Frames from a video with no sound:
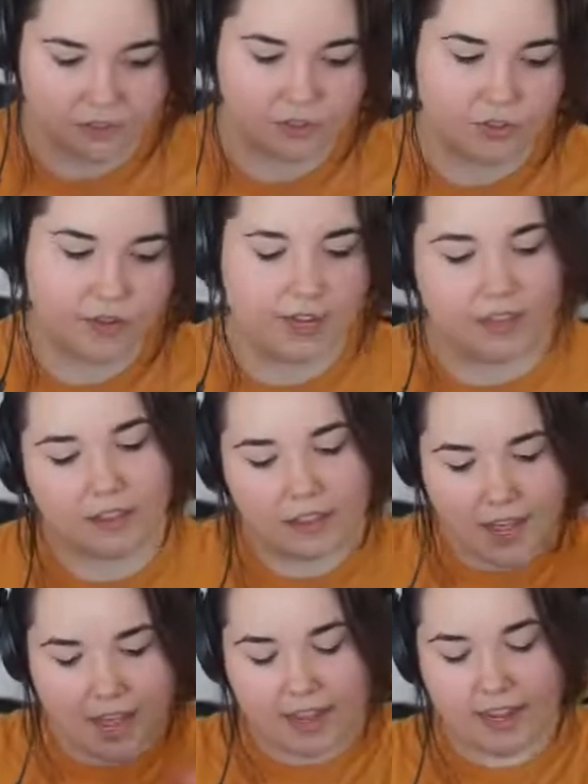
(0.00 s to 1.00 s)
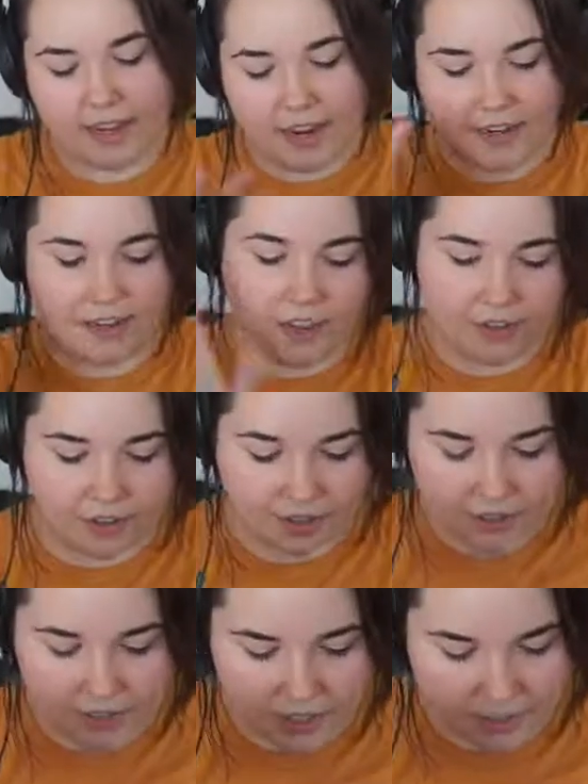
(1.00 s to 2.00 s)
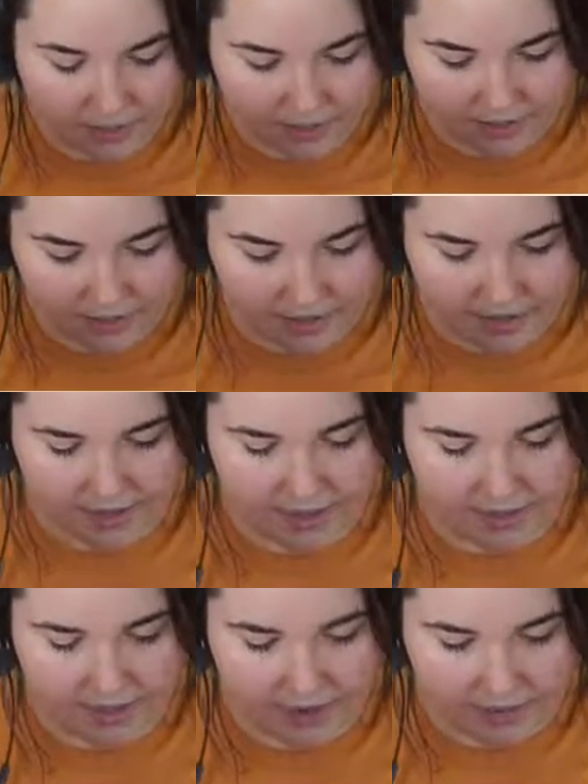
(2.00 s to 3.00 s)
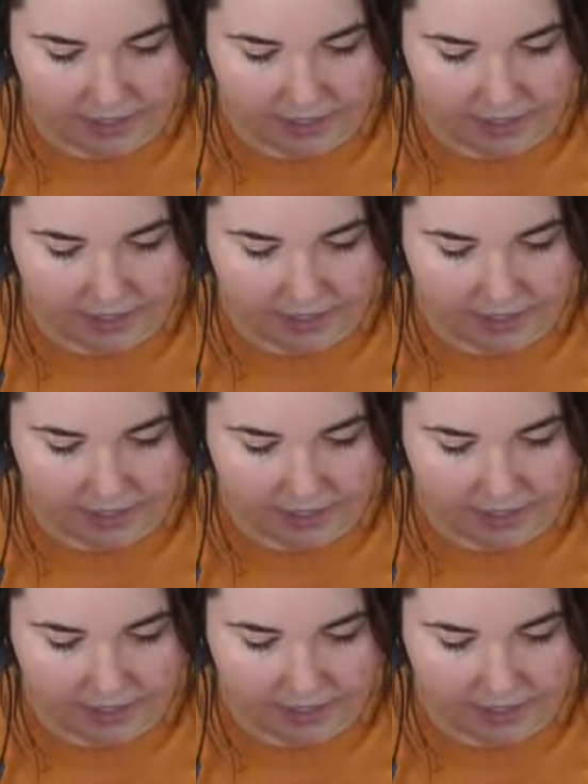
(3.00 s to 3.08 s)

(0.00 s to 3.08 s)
doing line and color underneath, and that was